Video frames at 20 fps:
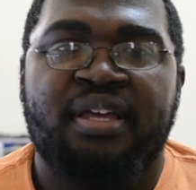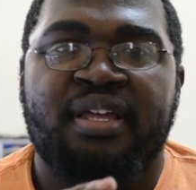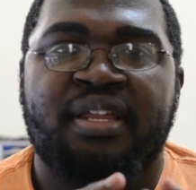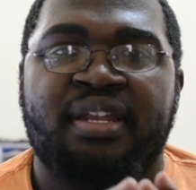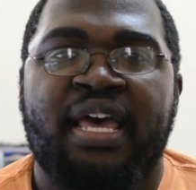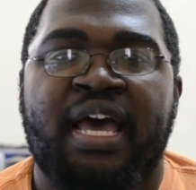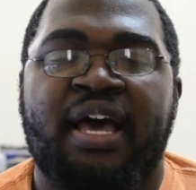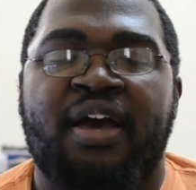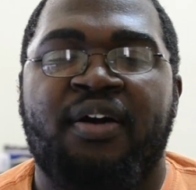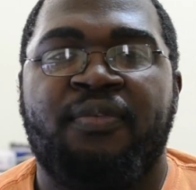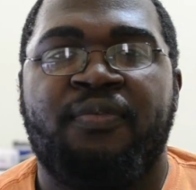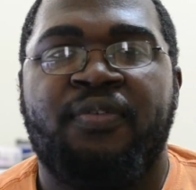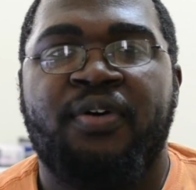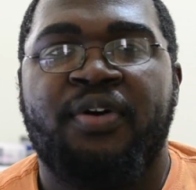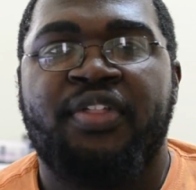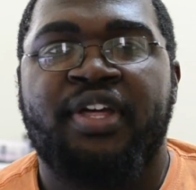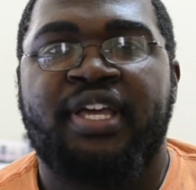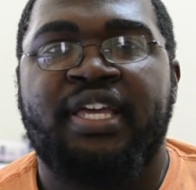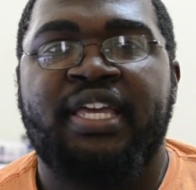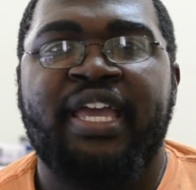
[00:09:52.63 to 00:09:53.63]
Now
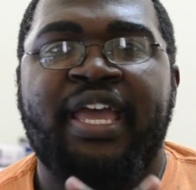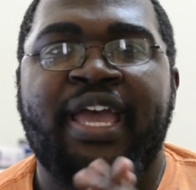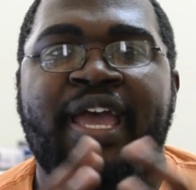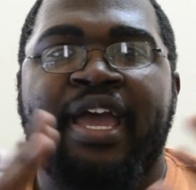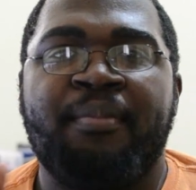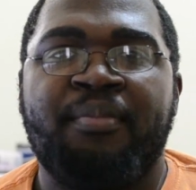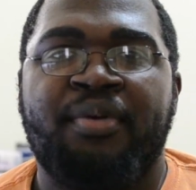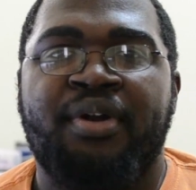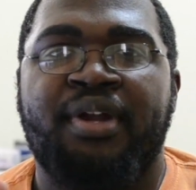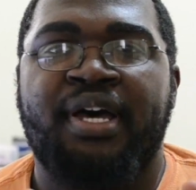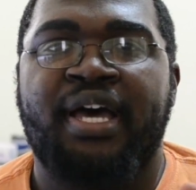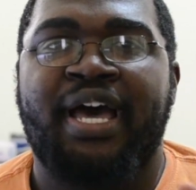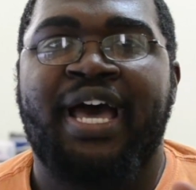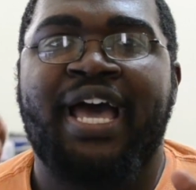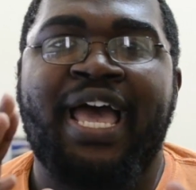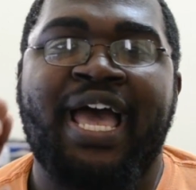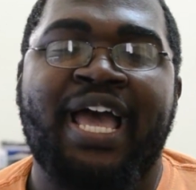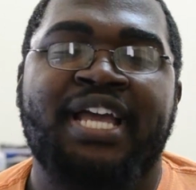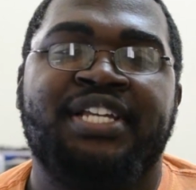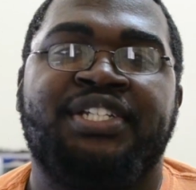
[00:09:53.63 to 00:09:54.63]
for the camera,
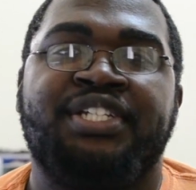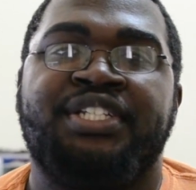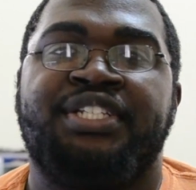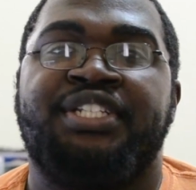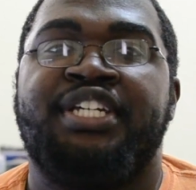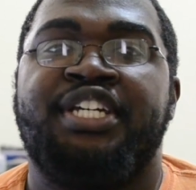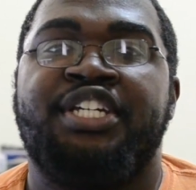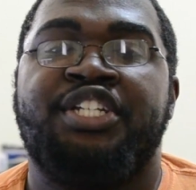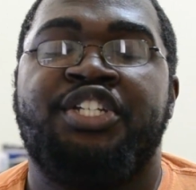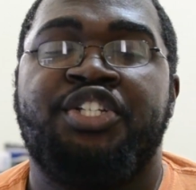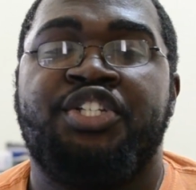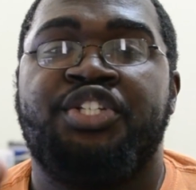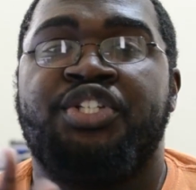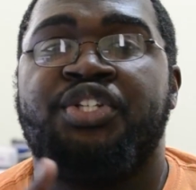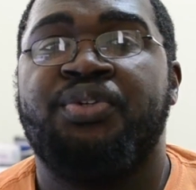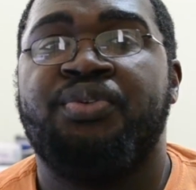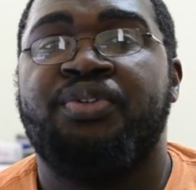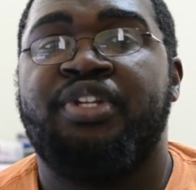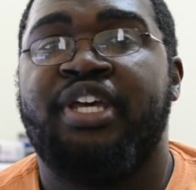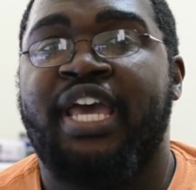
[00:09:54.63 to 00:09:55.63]
I actually did
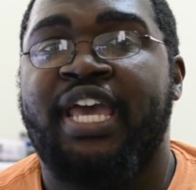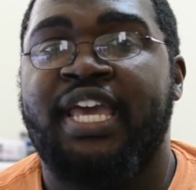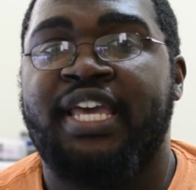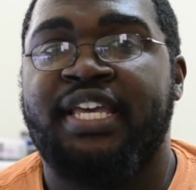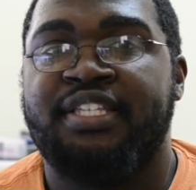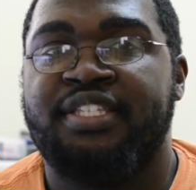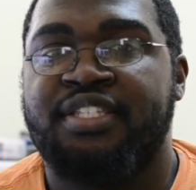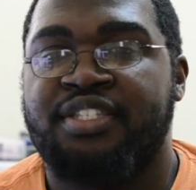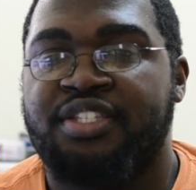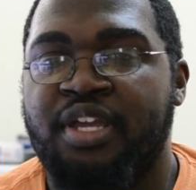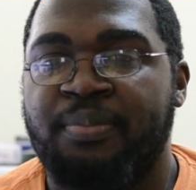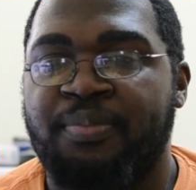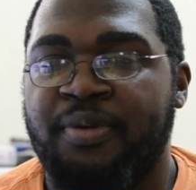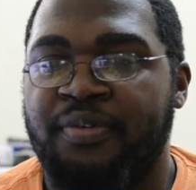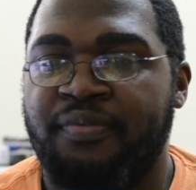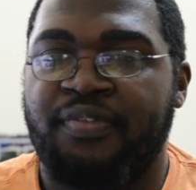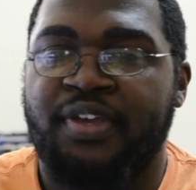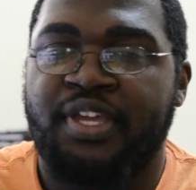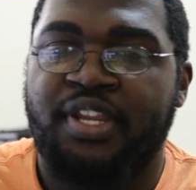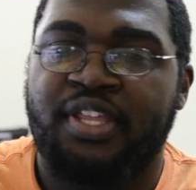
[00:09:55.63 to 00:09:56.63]
shoot a
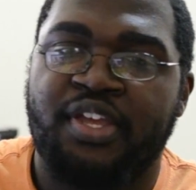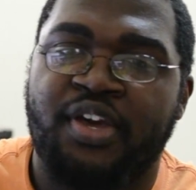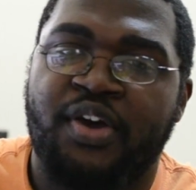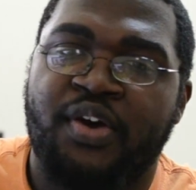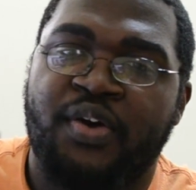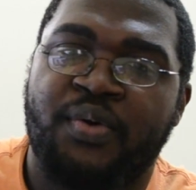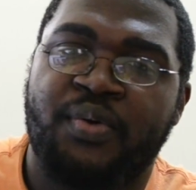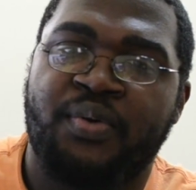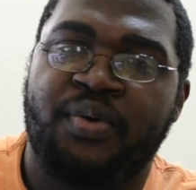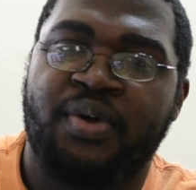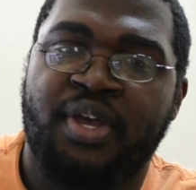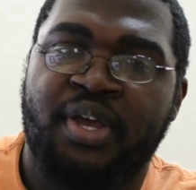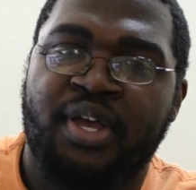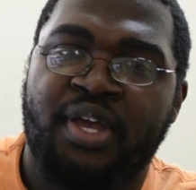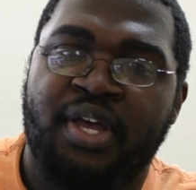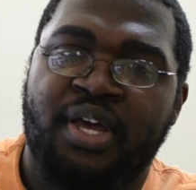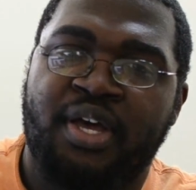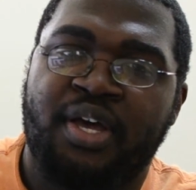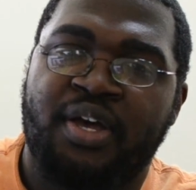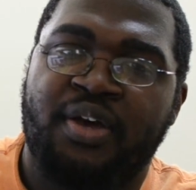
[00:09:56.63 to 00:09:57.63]
separate video
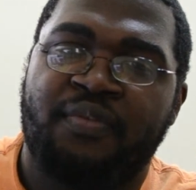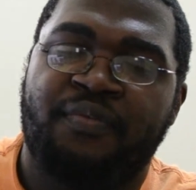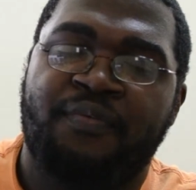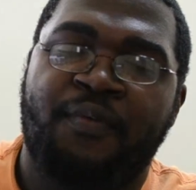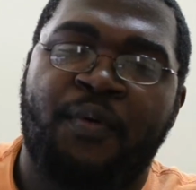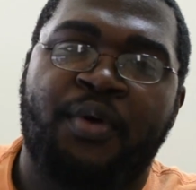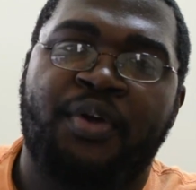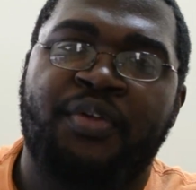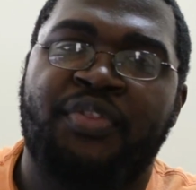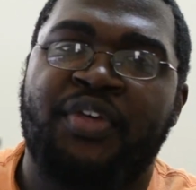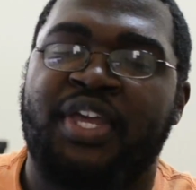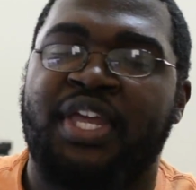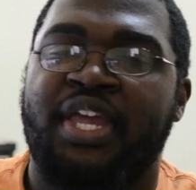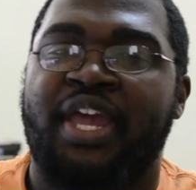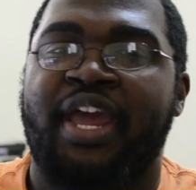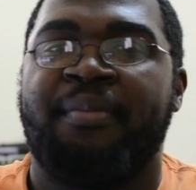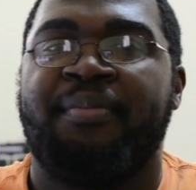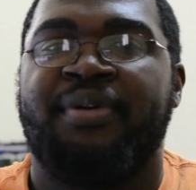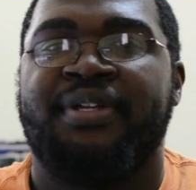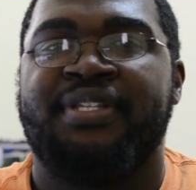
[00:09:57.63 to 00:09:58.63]
for the
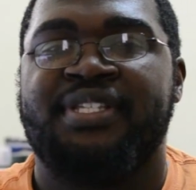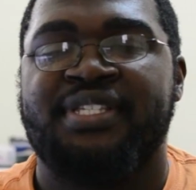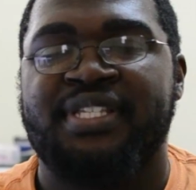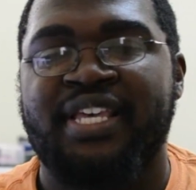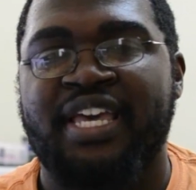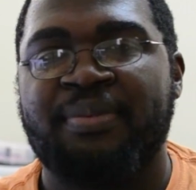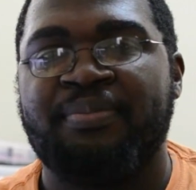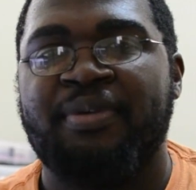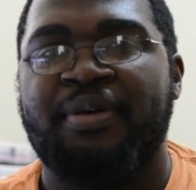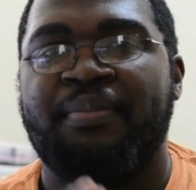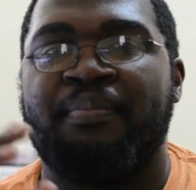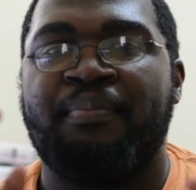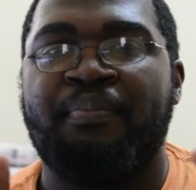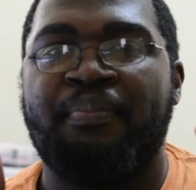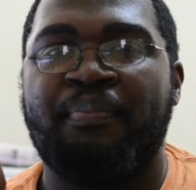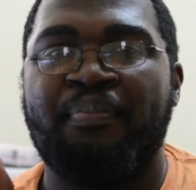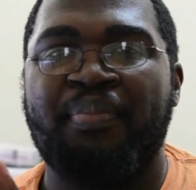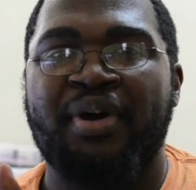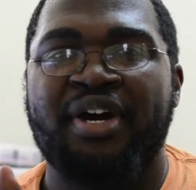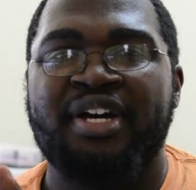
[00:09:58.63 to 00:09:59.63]
camera segment,
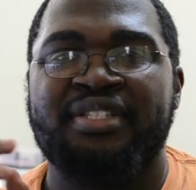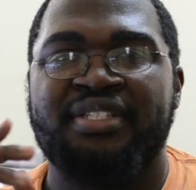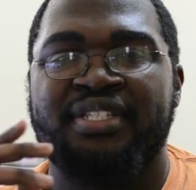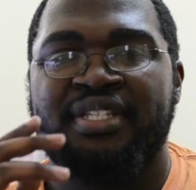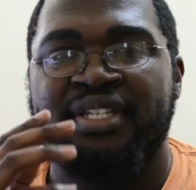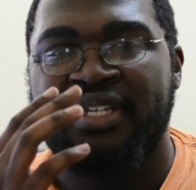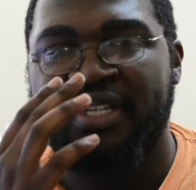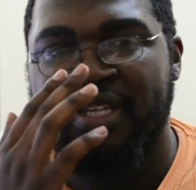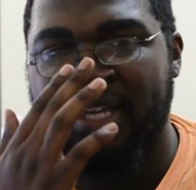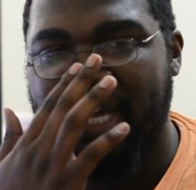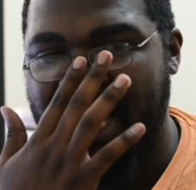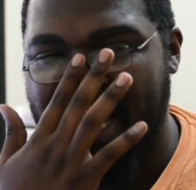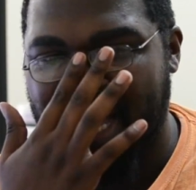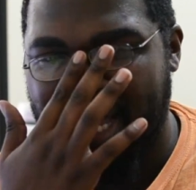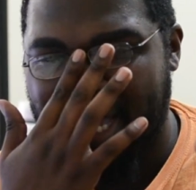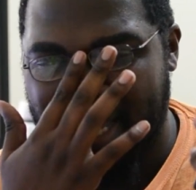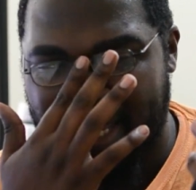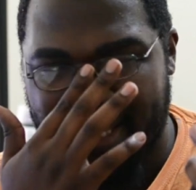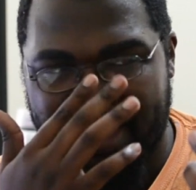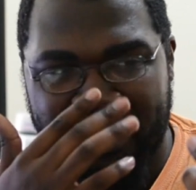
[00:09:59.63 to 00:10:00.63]
but
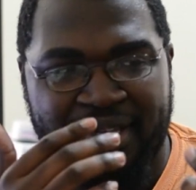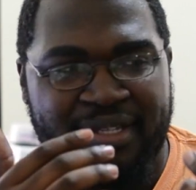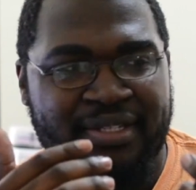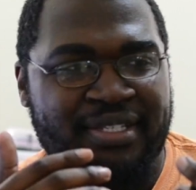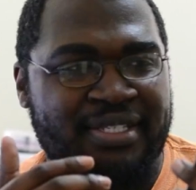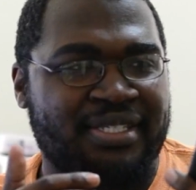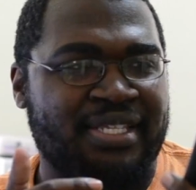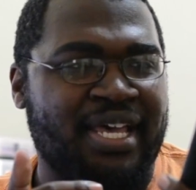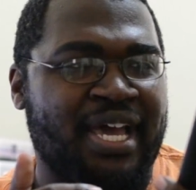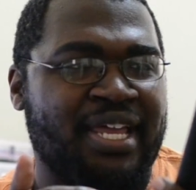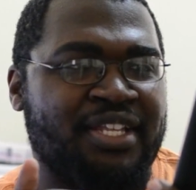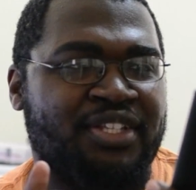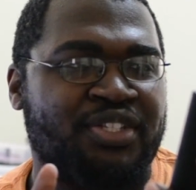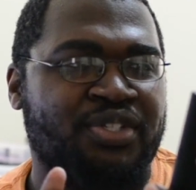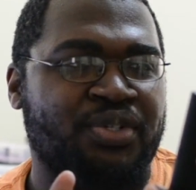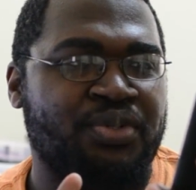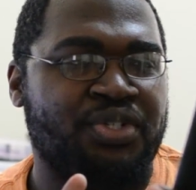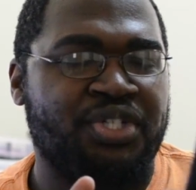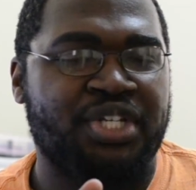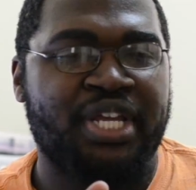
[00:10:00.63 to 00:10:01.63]
I decided
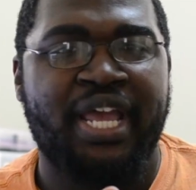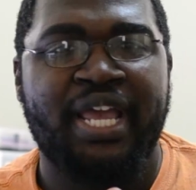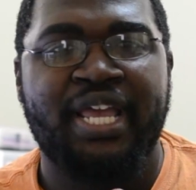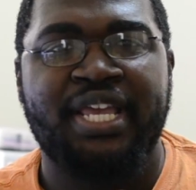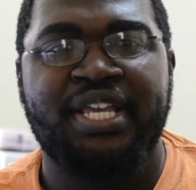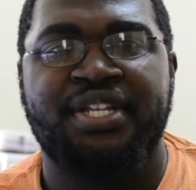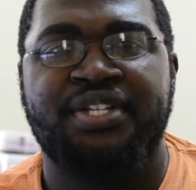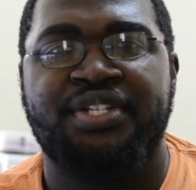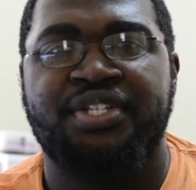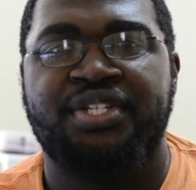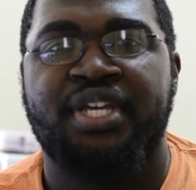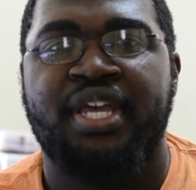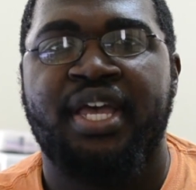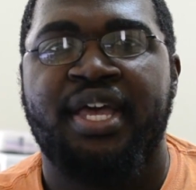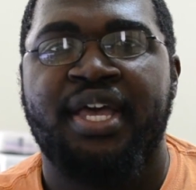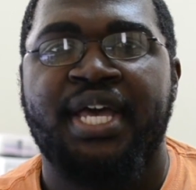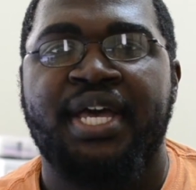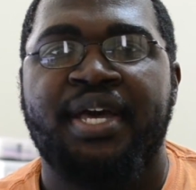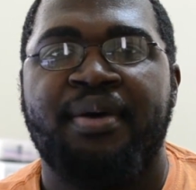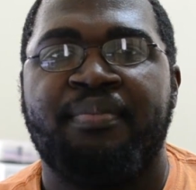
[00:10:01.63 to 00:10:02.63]
to change
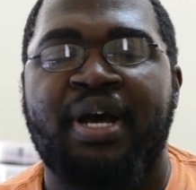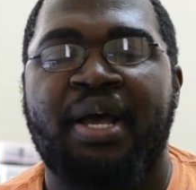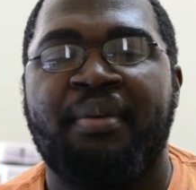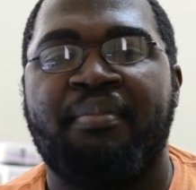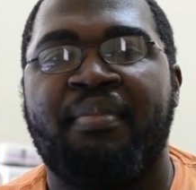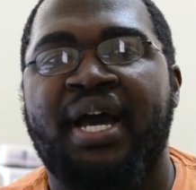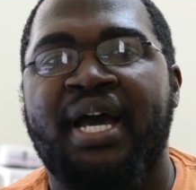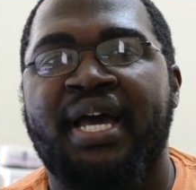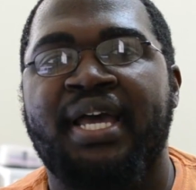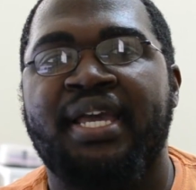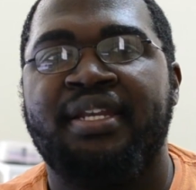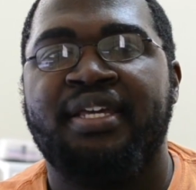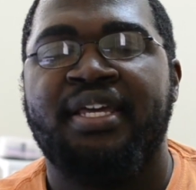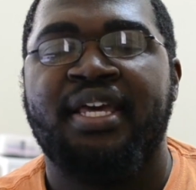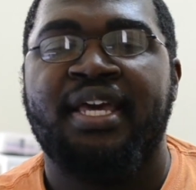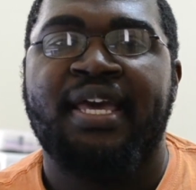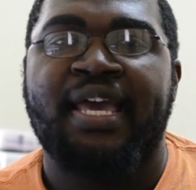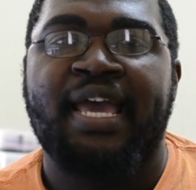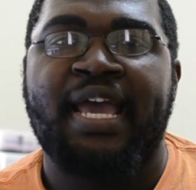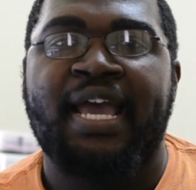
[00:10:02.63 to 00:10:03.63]
my mind
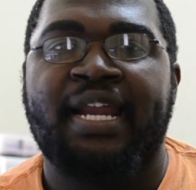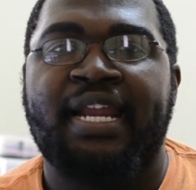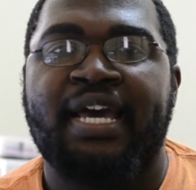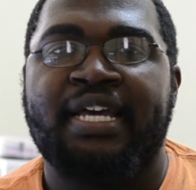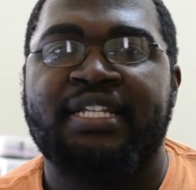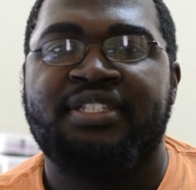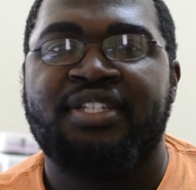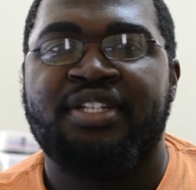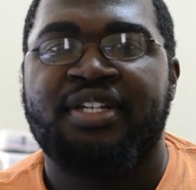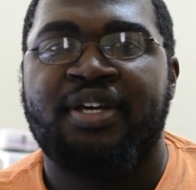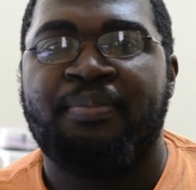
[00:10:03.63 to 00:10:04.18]
and I took